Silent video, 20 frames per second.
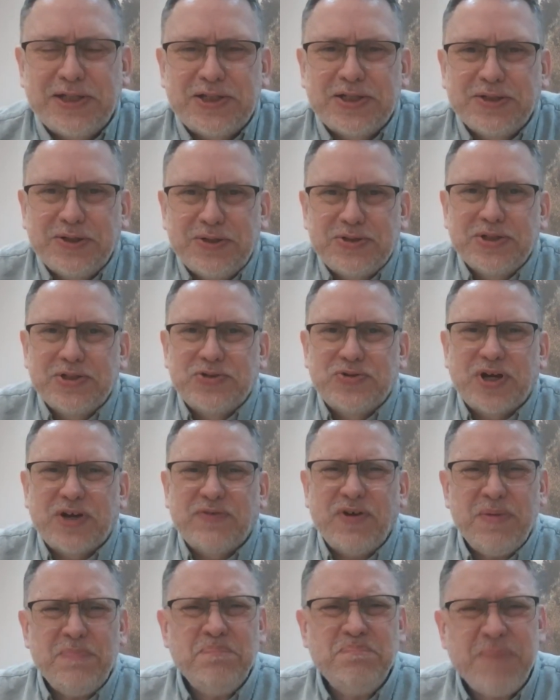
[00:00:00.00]
Toulouse-Lautrec?
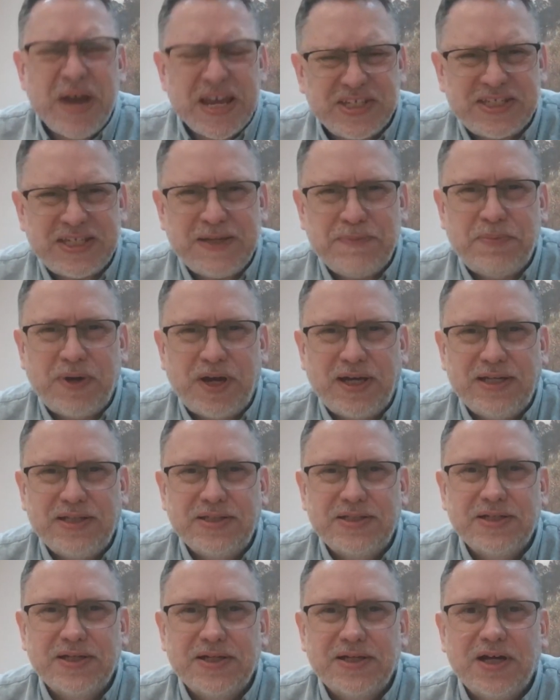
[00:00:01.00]
Very messy
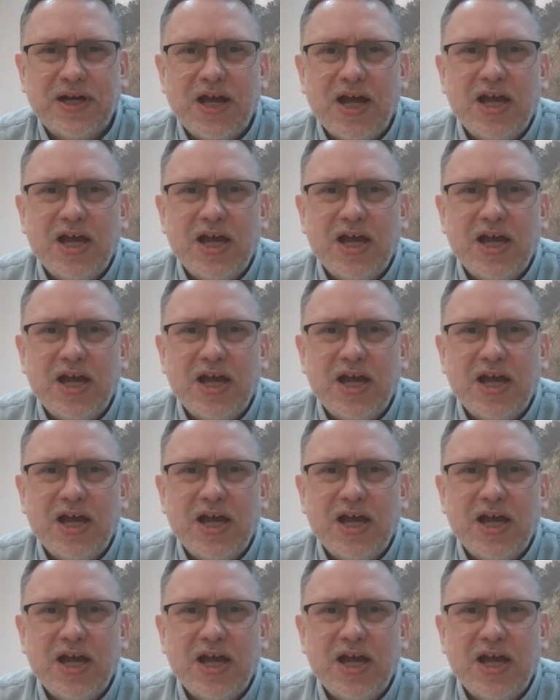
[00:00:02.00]
painter.